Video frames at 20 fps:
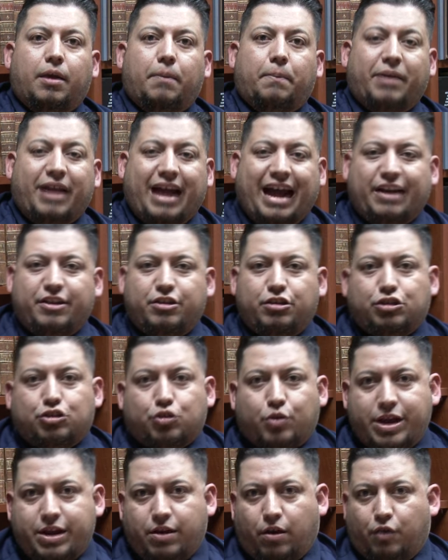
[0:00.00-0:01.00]
But how do you
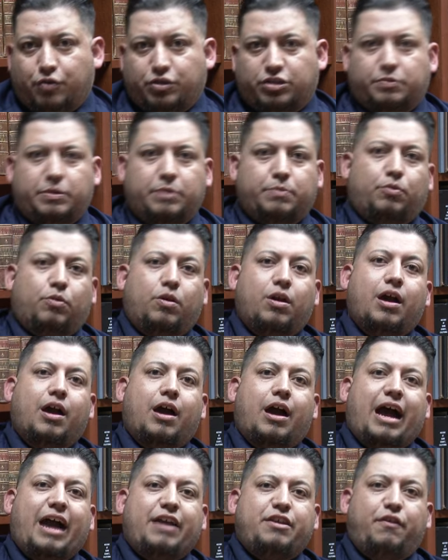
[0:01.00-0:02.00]
train all these people?
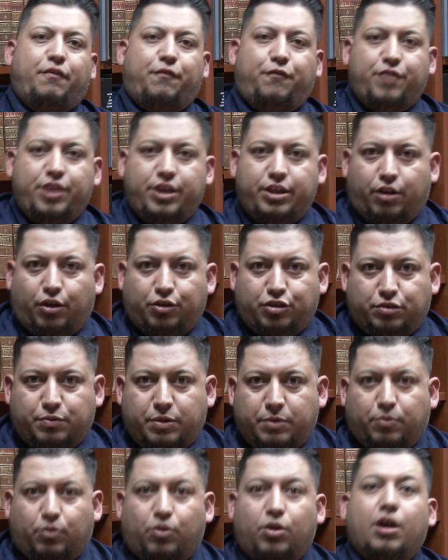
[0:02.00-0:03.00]
How do you feed all these
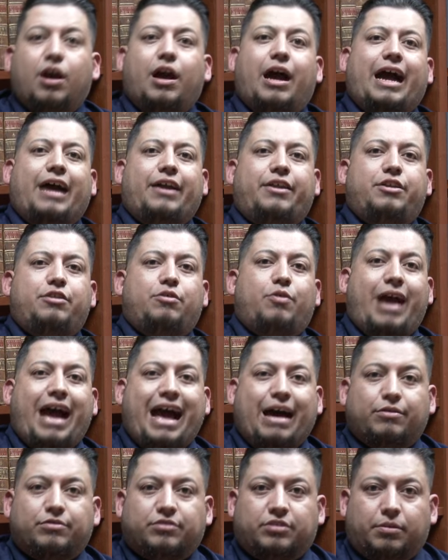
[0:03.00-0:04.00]
people? How do you
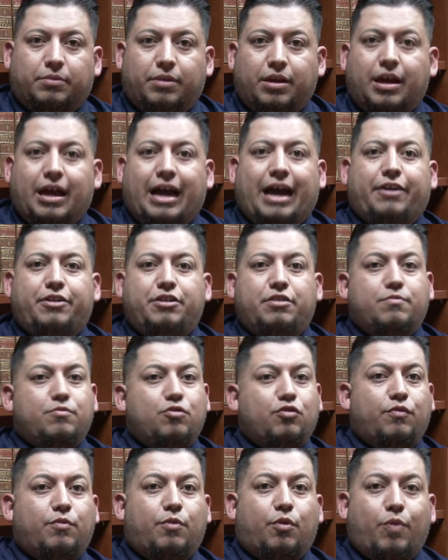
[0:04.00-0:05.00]
house them? How do you
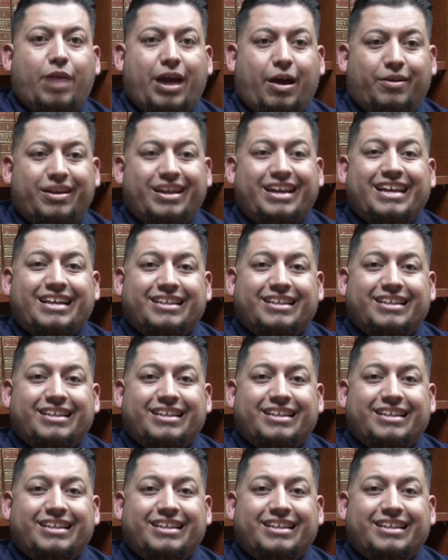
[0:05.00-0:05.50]
move them around?